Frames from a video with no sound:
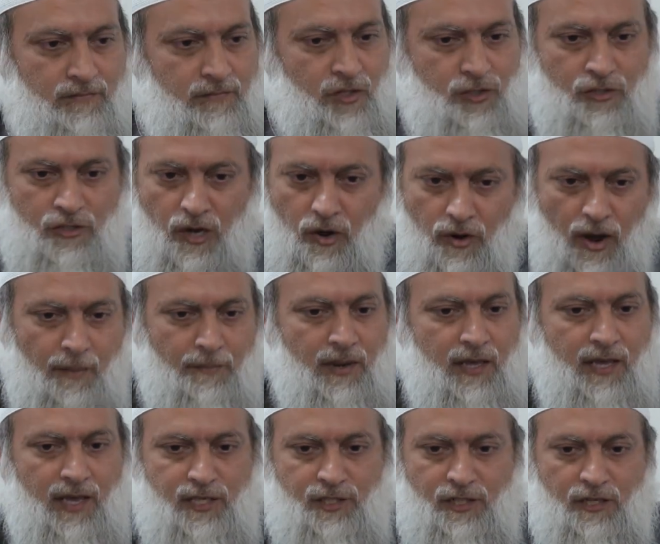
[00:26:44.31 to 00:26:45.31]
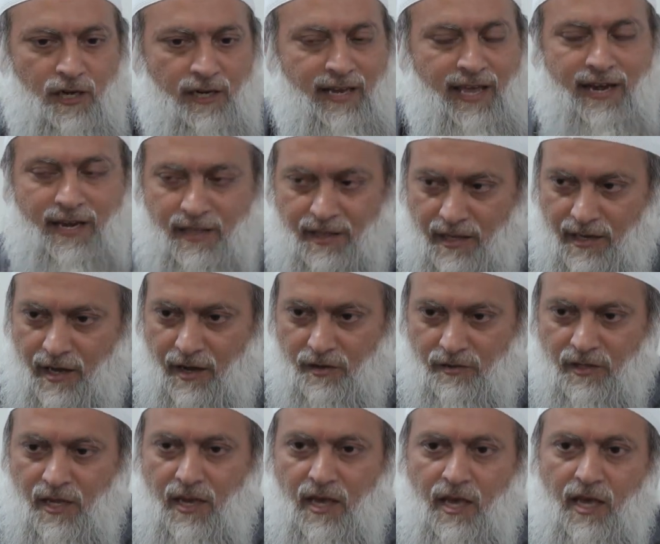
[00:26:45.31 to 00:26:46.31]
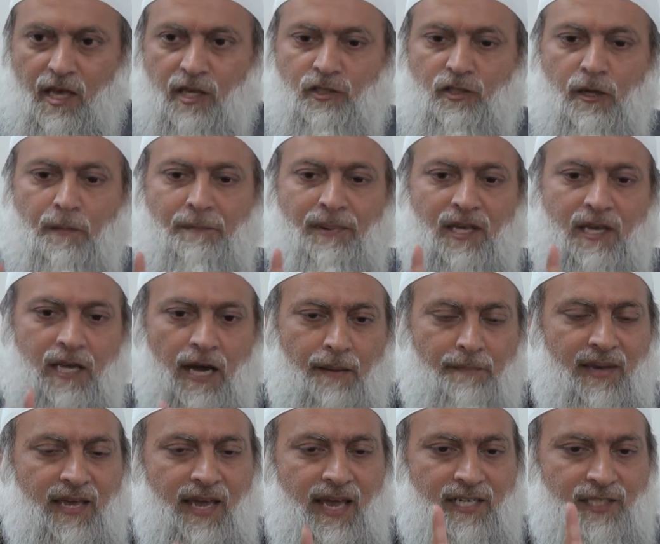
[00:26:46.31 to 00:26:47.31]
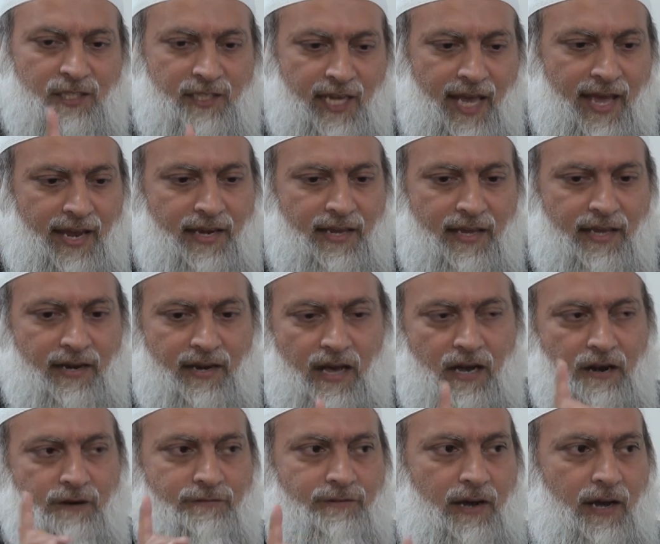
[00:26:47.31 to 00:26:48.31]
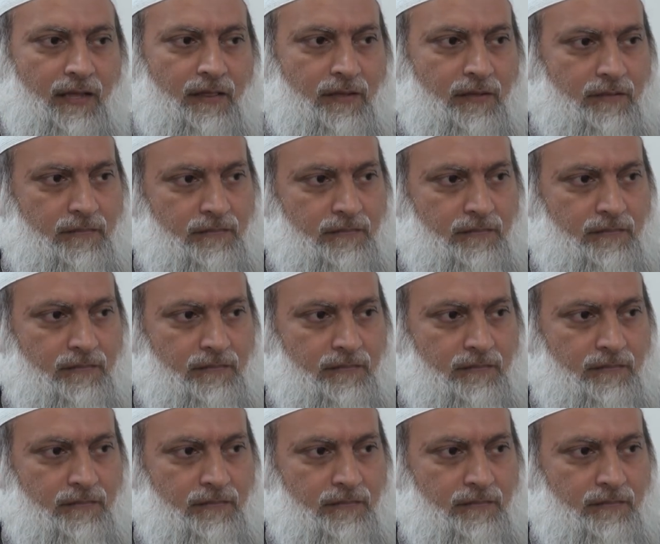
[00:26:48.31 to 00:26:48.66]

There's no obligation on anything else. It's simply coming and standing in Arafat.